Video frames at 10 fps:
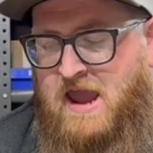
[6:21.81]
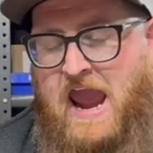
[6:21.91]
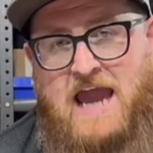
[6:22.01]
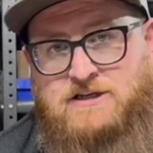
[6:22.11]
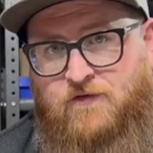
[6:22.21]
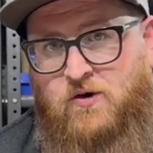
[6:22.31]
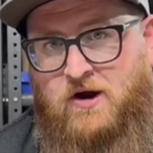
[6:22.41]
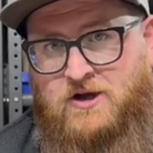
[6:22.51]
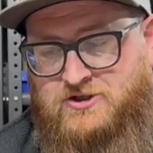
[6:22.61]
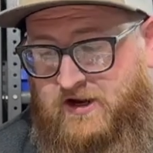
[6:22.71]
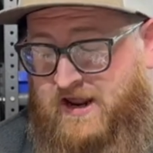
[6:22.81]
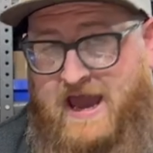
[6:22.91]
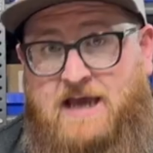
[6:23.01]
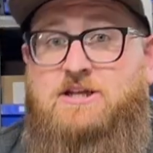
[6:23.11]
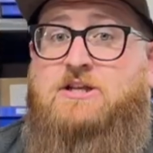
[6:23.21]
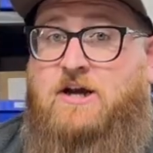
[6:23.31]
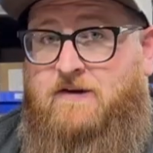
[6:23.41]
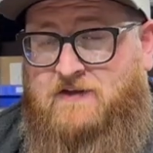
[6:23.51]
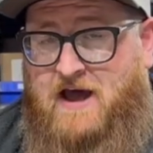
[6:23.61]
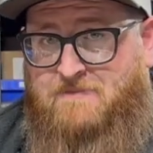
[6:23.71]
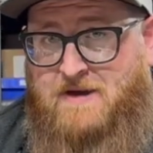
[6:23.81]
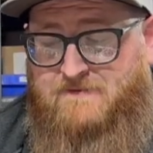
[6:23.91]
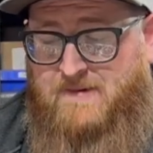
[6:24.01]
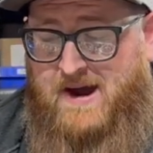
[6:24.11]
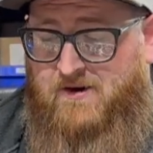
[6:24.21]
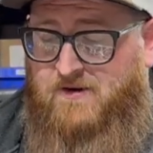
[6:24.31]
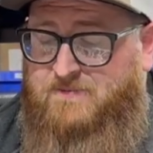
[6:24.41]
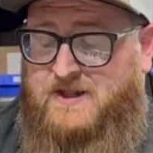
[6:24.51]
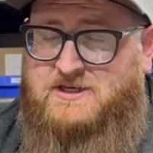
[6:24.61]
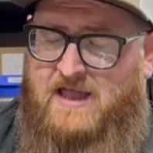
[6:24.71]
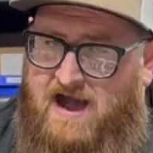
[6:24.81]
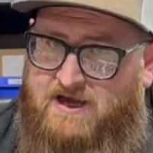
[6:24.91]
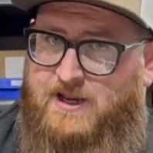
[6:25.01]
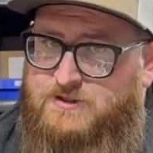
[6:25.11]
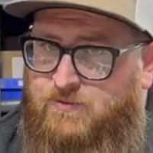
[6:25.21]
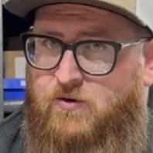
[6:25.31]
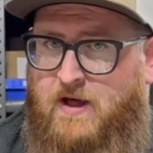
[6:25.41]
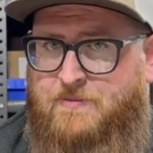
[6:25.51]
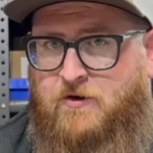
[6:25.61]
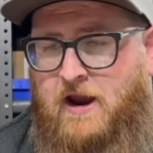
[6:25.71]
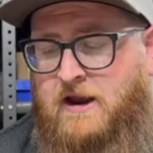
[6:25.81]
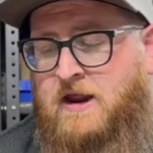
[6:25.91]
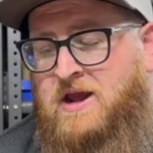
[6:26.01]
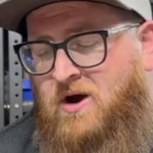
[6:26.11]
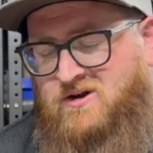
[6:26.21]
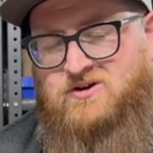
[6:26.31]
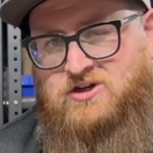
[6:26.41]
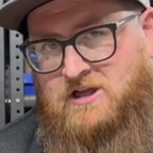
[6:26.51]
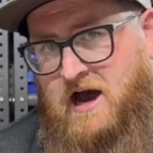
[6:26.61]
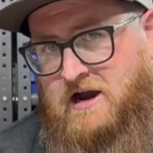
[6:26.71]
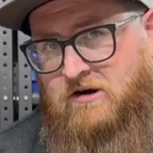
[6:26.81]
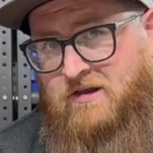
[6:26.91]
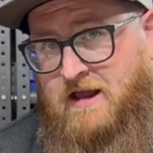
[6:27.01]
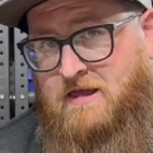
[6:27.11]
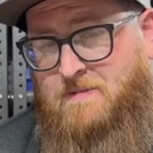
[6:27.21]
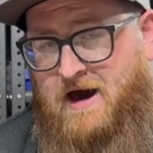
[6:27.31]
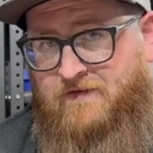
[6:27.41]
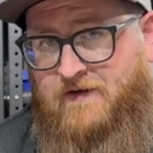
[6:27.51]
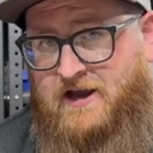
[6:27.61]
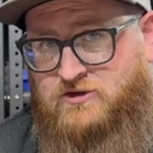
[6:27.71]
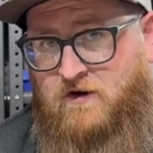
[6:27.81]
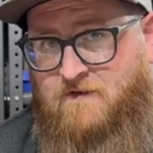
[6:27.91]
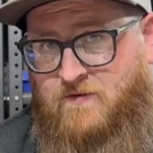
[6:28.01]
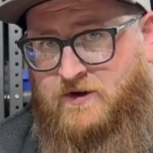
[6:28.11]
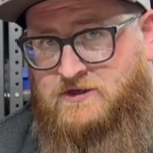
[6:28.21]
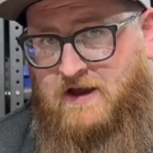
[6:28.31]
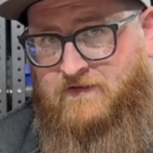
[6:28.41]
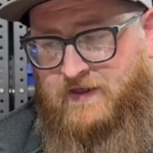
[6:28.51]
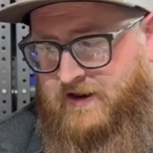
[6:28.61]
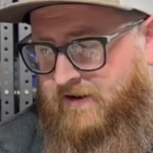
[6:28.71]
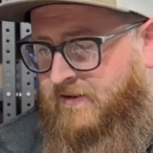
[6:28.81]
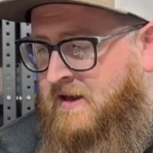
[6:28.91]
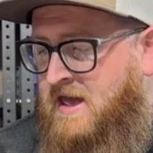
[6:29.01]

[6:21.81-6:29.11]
S400 has a ton of top end power, but it's not gonna spool up great on your stock or lightly modified 12.7 liter.